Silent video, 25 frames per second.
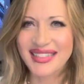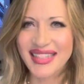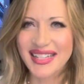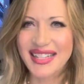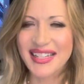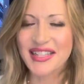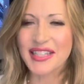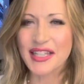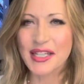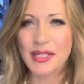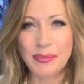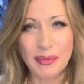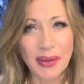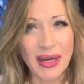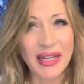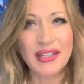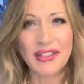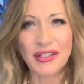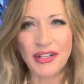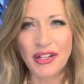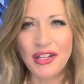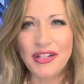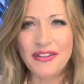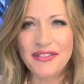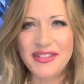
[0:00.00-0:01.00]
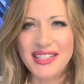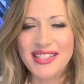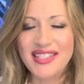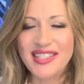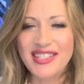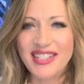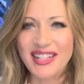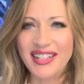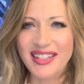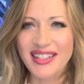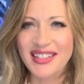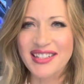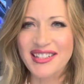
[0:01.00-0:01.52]
despite all of these
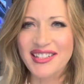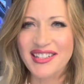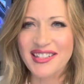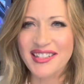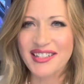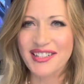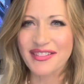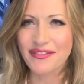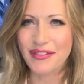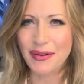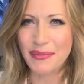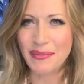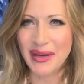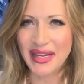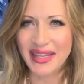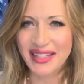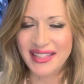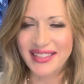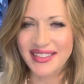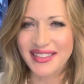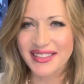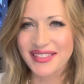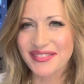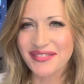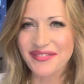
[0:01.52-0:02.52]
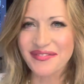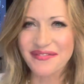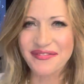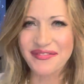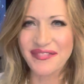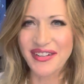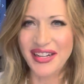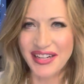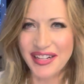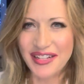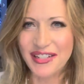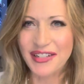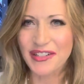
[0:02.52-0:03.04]
challenges, we made it
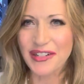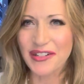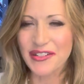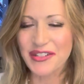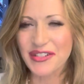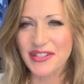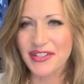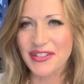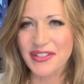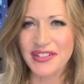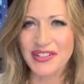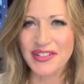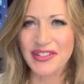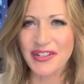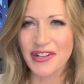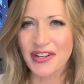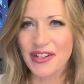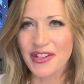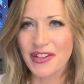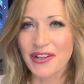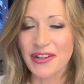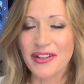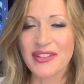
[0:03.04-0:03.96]
very close to the goal.